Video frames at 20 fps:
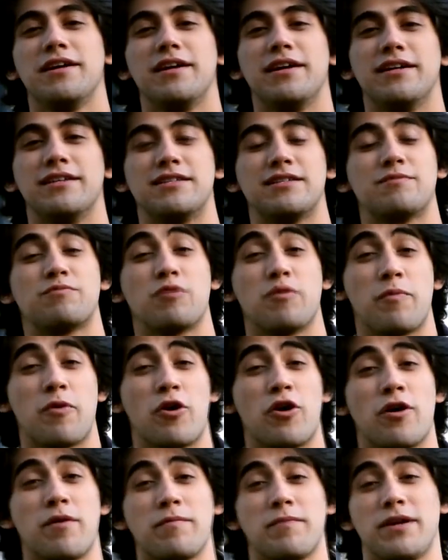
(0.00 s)
is
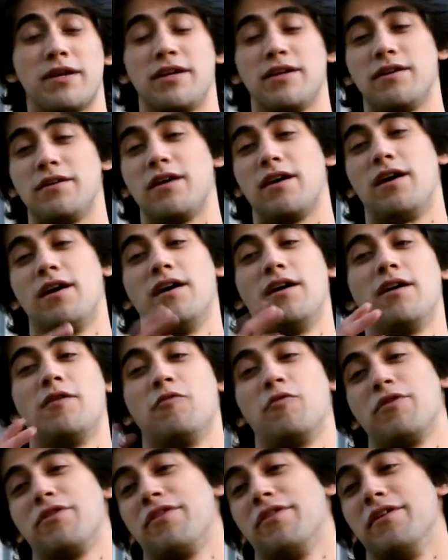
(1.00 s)
preparing me
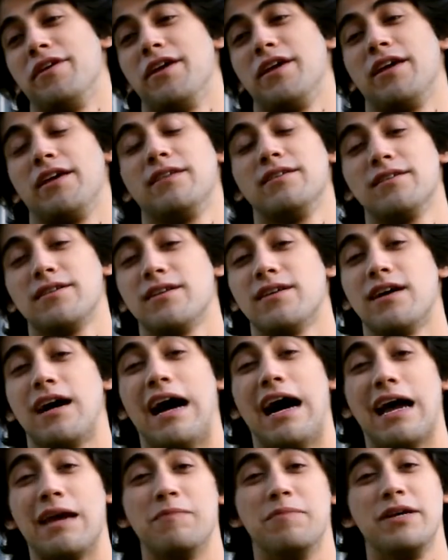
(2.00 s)
with the
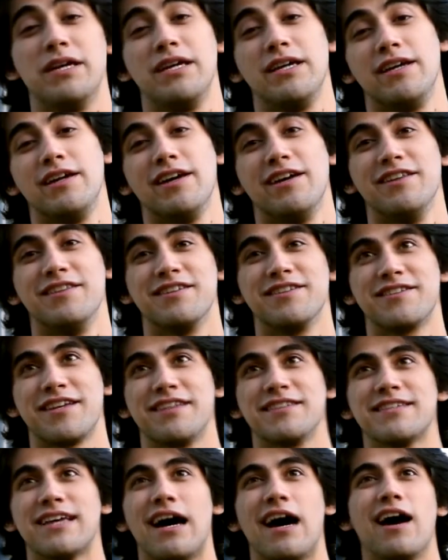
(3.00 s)
IB, in the
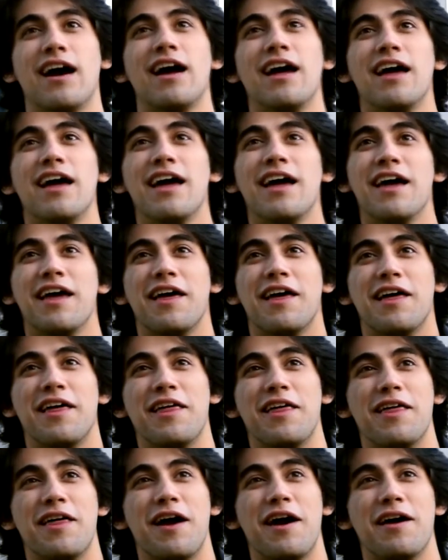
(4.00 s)
sense that
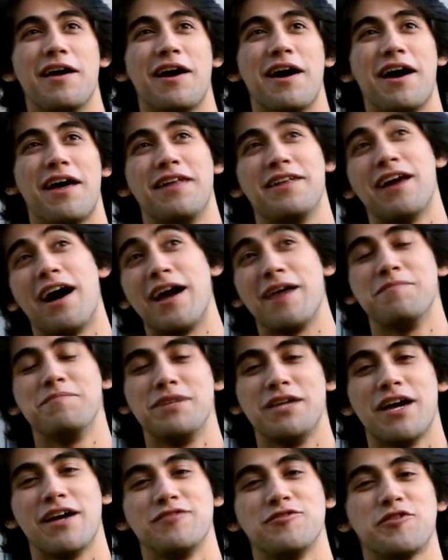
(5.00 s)
an
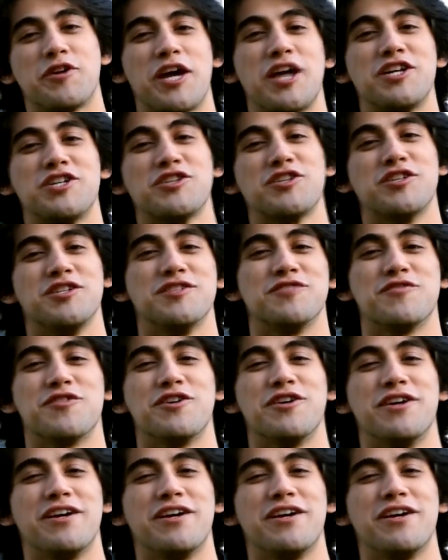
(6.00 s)
IB education is